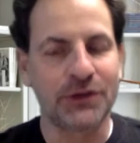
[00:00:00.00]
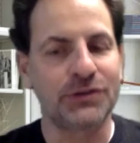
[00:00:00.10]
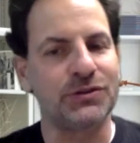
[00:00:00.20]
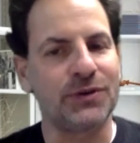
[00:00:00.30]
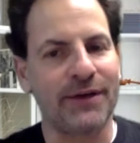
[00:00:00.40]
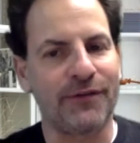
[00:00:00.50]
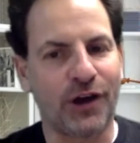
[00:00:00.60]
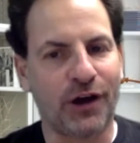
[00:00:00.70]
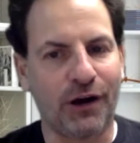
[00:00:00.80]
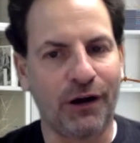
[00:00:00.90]
Do you have a
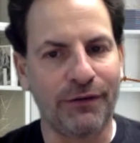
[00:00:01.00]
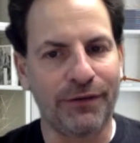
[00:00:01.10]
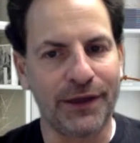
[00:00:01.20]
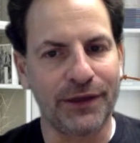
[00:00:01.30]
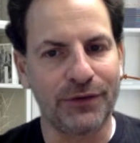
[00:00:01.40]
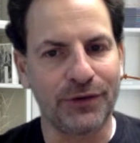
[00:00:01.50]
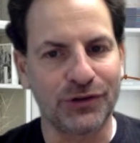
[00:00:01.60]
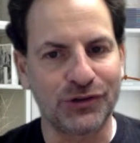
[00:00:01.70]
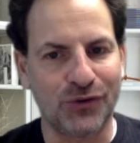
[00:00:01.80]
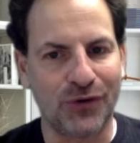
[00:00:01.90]
car that you
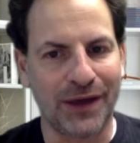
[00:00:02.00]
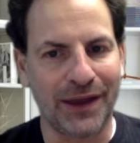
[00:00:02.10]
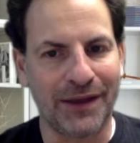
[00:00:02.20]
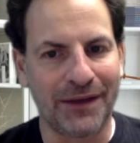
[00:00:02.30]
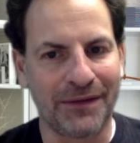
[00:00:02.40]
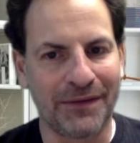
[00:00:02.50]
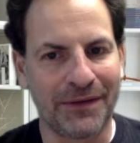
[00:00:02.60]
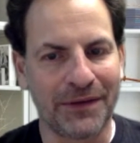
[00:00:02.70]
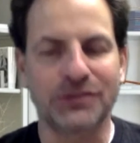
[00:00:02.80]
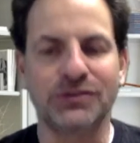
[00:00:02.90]
enjoy?
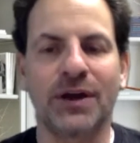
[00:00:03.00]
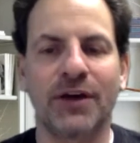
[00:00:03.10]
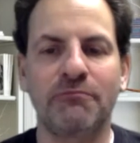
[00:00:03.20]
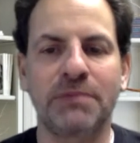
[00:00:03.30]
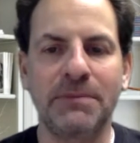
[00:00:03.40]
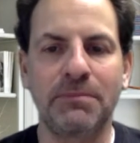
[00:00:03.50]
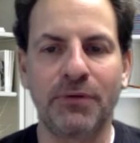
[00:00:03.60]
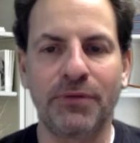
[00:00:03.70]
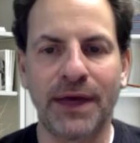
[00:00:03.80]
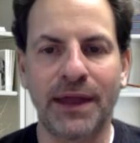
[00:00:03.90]
Do you have
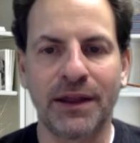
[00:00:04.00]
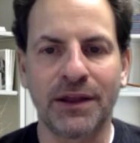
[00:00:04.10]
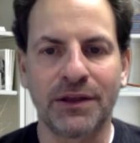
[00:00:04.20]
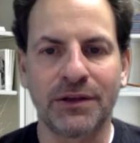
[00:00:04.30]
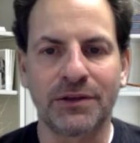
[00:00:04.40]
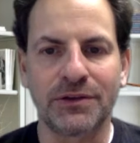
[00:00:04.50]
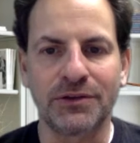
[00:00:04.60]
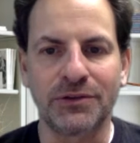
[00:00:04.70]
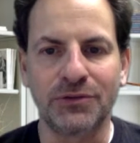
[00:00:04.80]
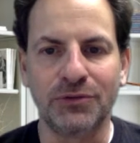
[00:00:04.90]
people that
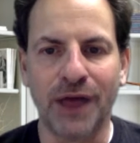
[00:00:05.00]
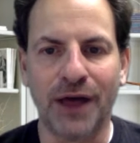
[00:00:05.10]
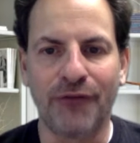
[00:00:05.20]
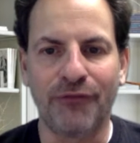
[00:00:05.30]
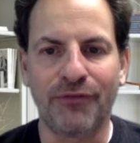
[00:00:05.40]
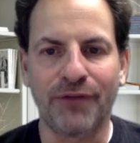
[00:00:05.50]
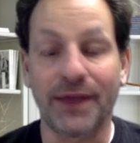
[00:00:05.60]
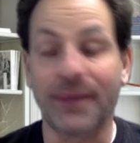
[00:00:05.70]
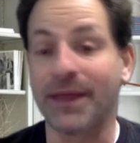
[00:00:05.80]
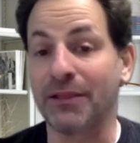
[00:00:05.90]
you love
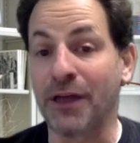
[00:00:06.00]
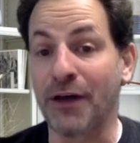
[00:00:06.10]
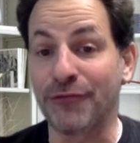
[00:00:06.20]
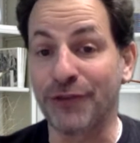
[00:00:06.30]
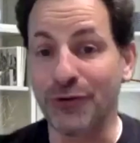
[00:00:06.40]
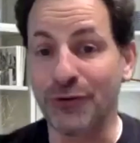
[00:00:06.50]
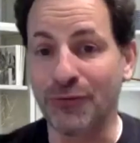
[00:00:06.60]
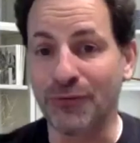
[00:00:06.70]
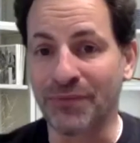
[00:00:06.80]
and that love you?